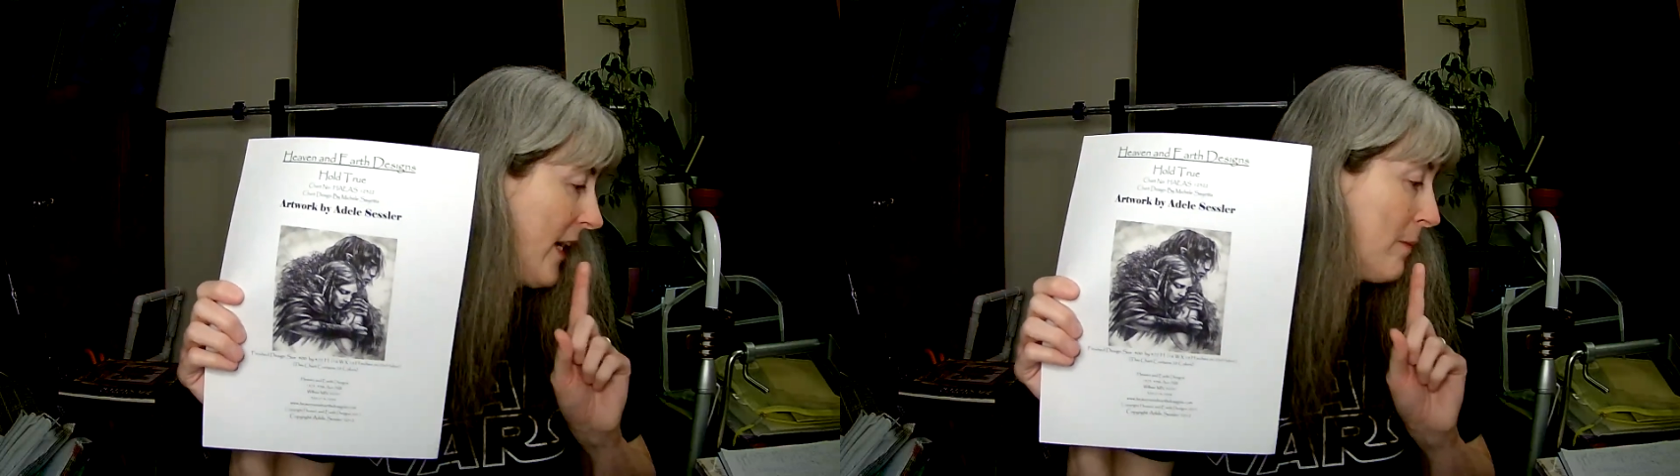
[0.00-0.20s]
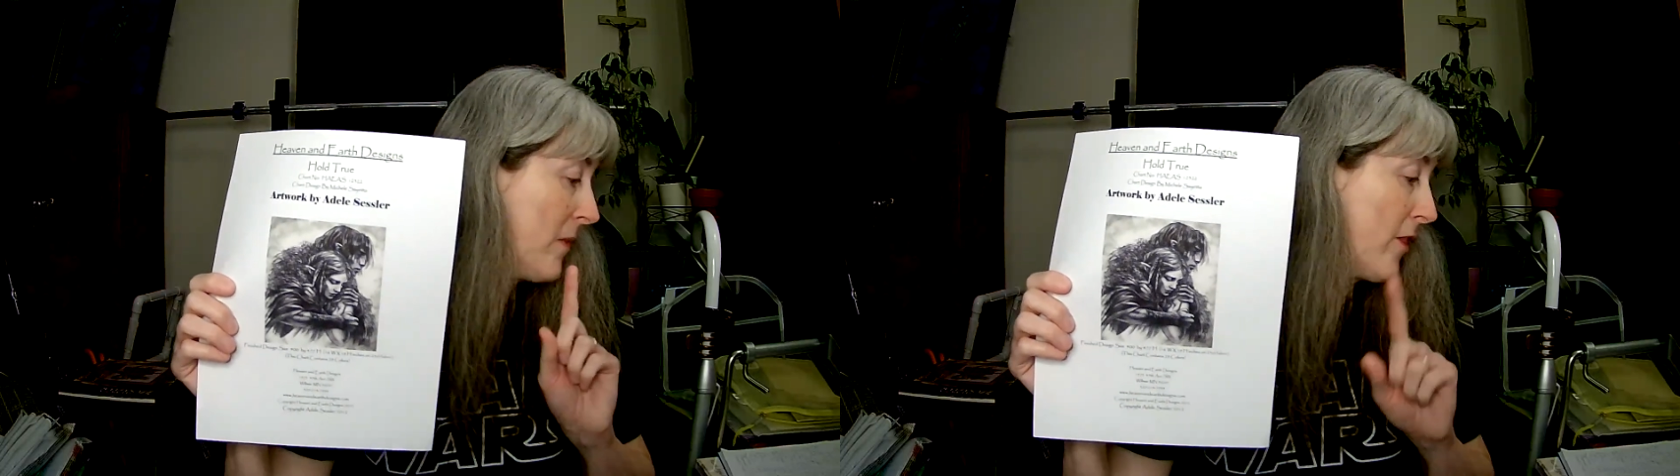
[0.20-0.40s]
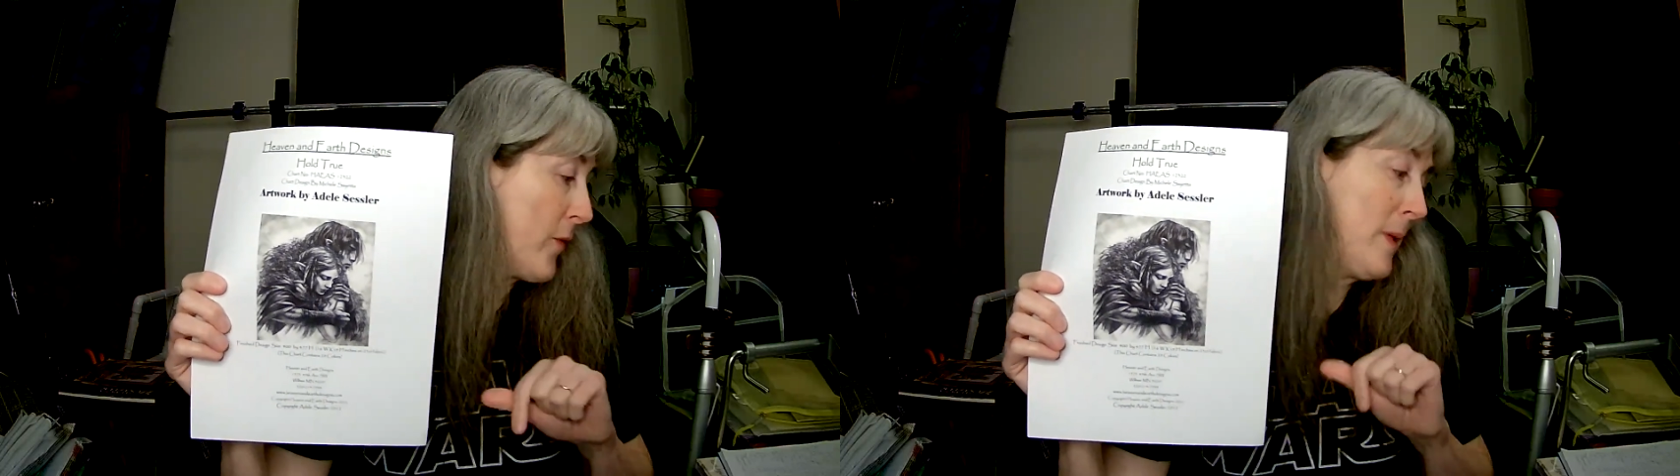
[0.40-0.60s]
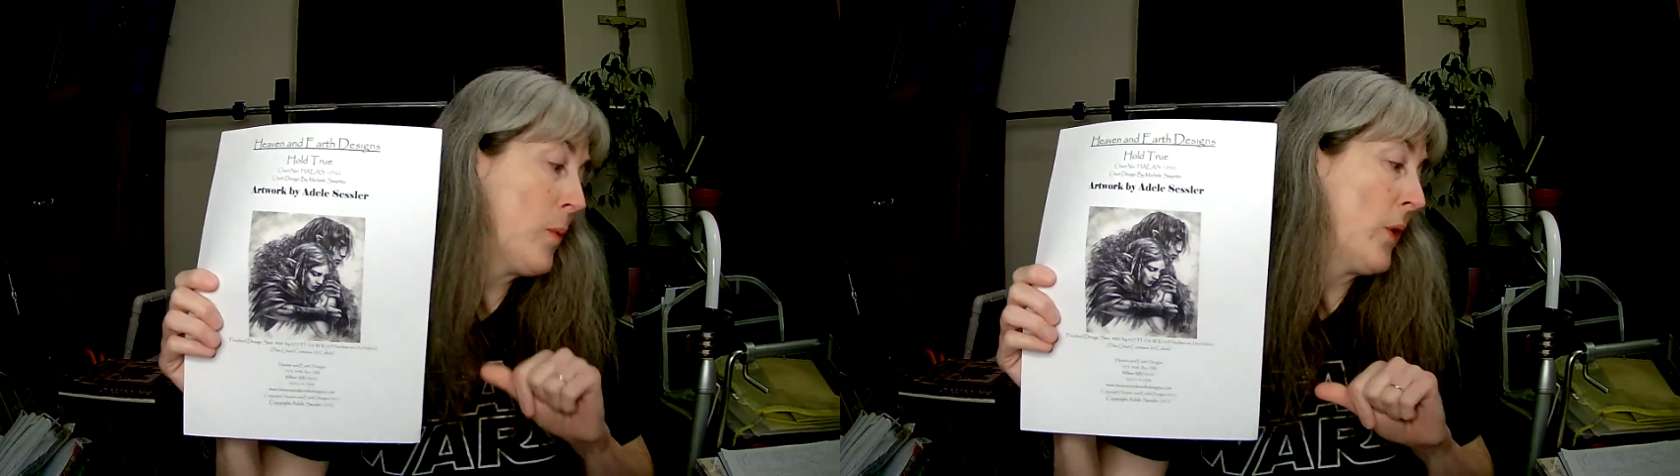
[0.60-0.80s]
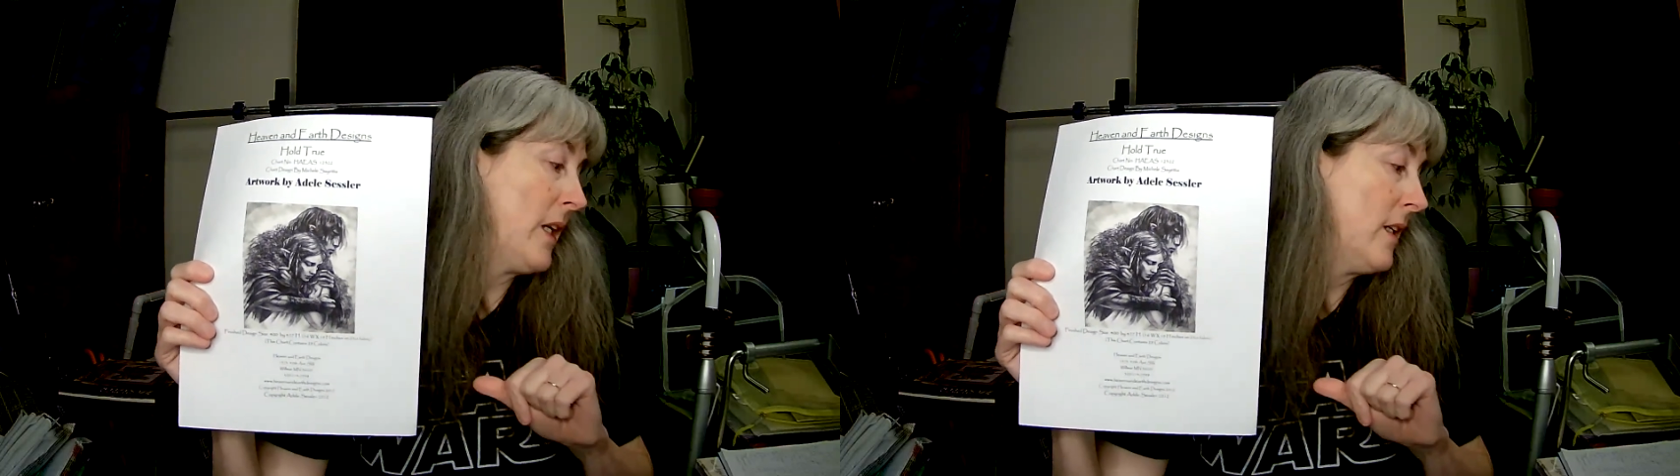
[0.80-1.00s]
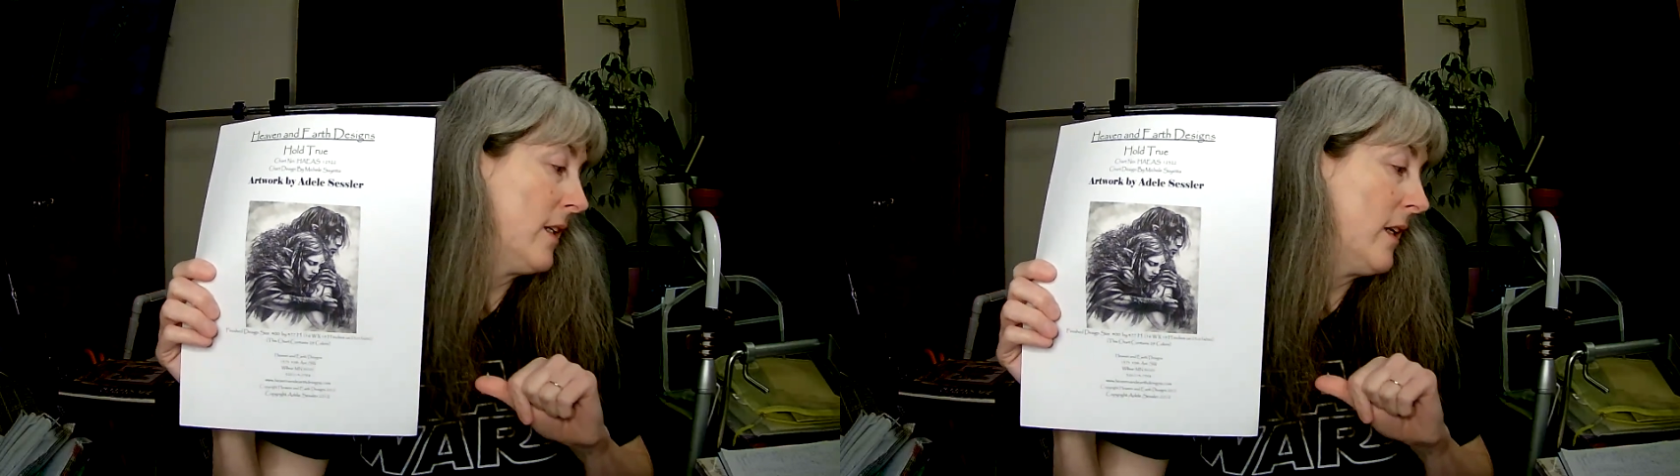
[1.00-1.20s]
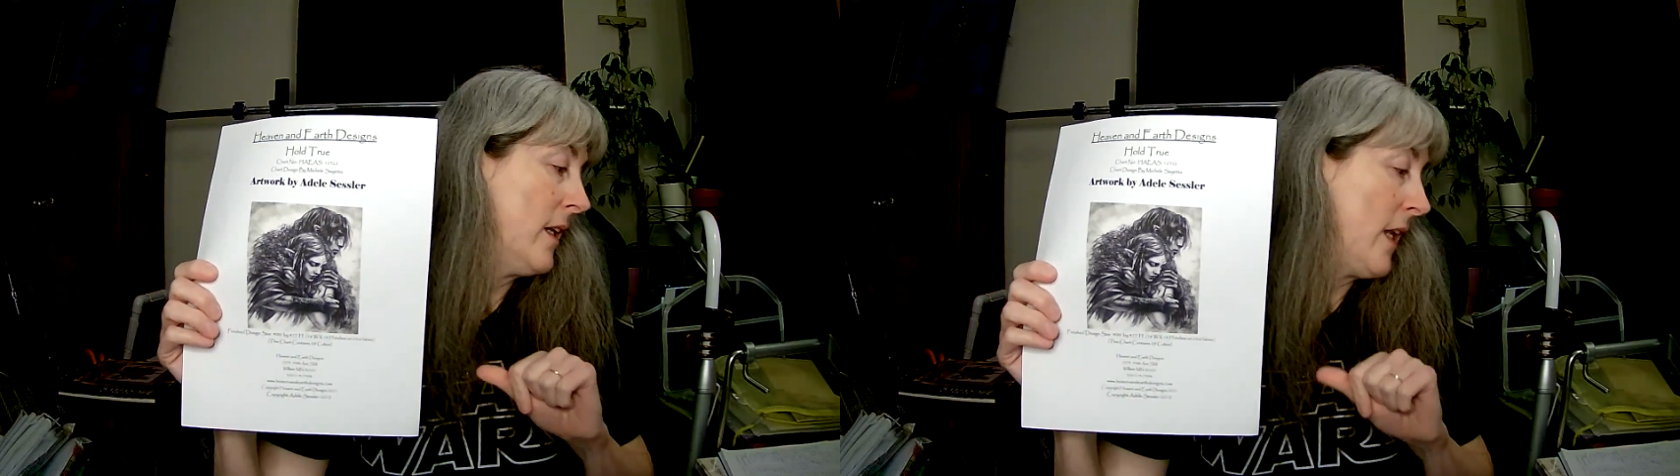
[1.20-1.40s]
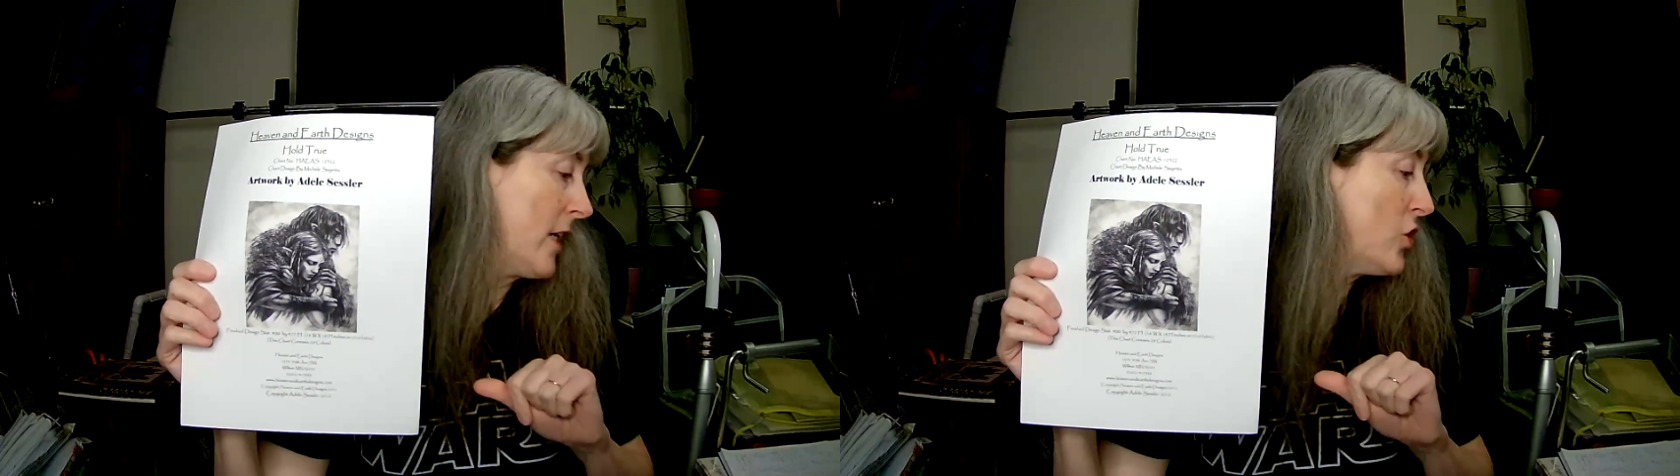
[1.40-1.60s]
I am
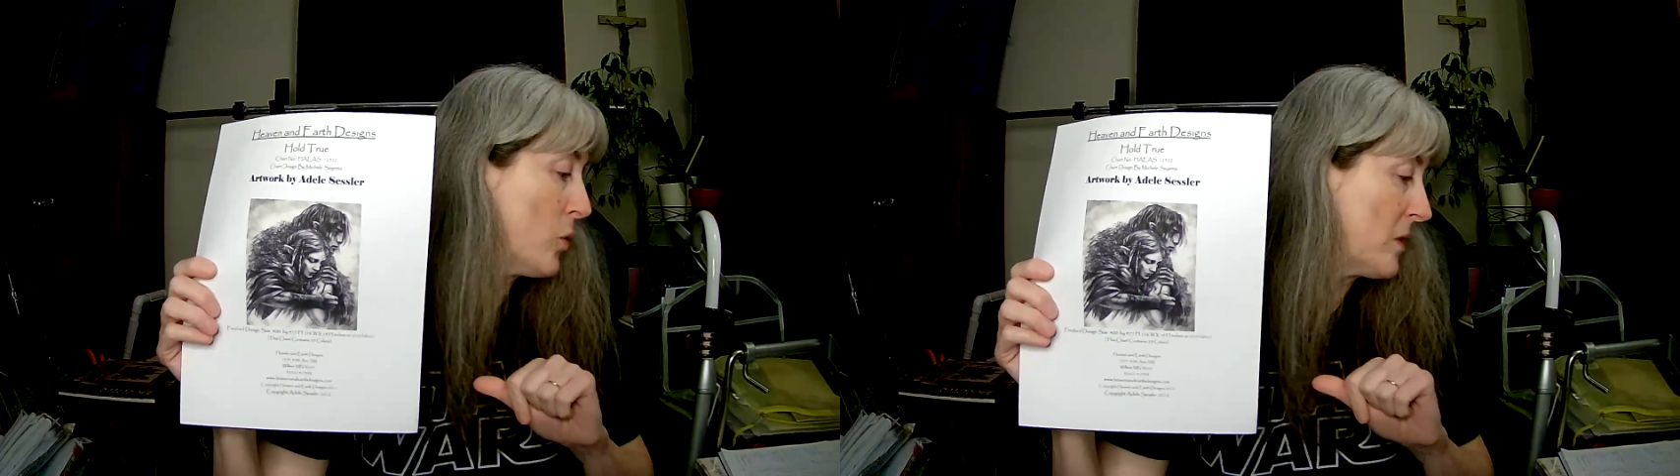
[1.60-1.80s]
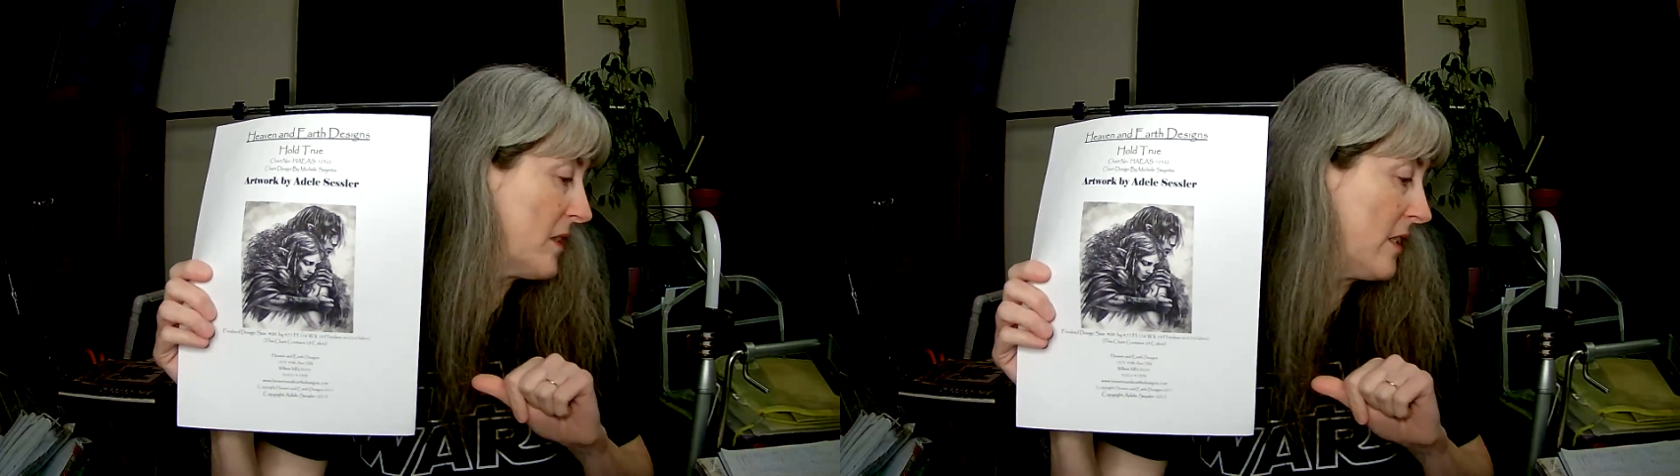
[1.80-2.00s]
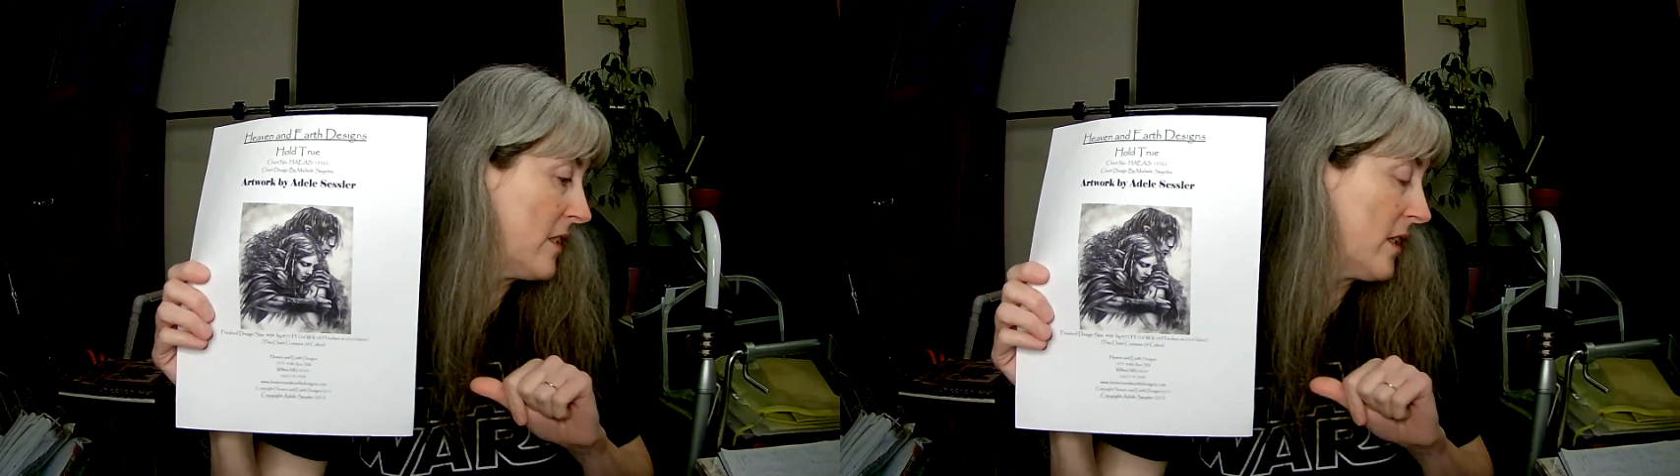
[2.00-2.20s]
3.92%